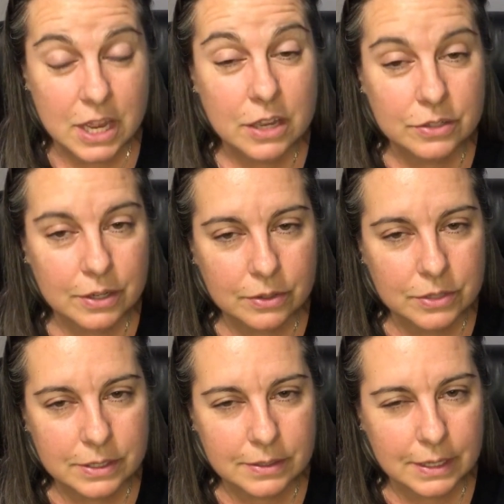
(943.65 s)
So
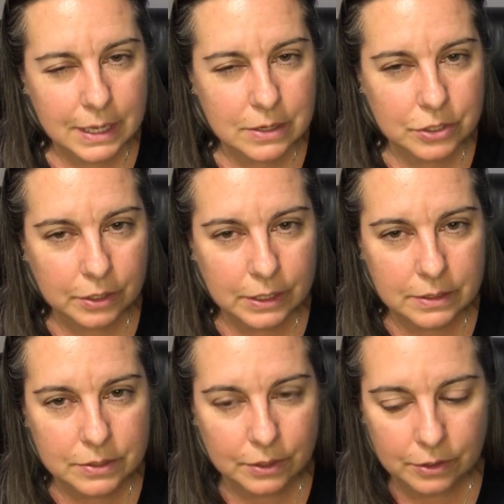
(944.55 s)
just in case you're
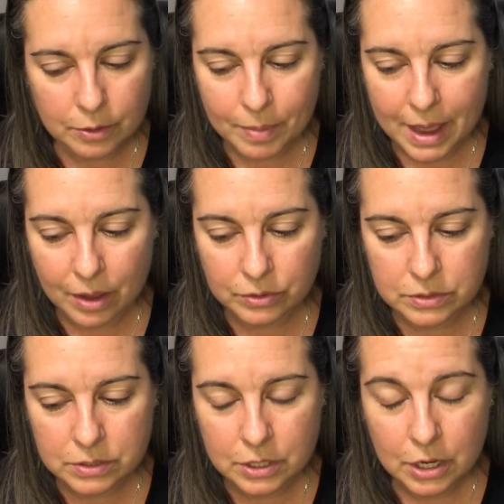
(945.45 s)
concerned about